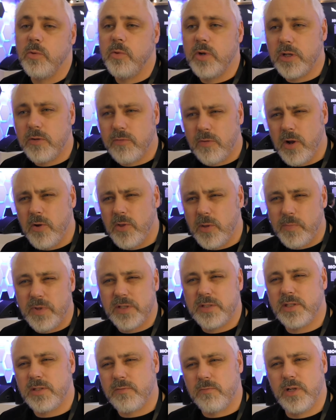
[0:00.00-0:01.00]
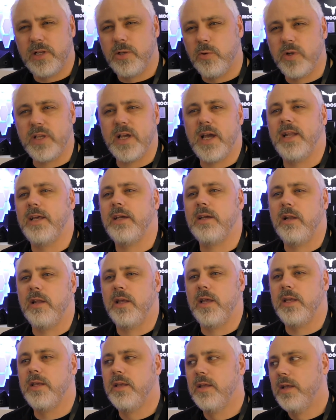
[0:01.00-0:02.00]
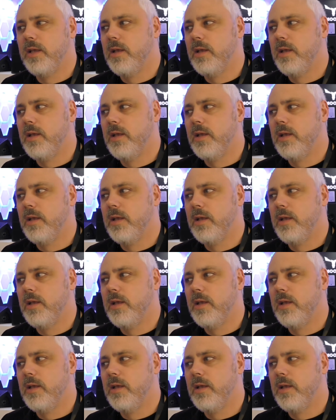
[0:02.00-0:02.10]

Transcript: We want to grow the business really organically,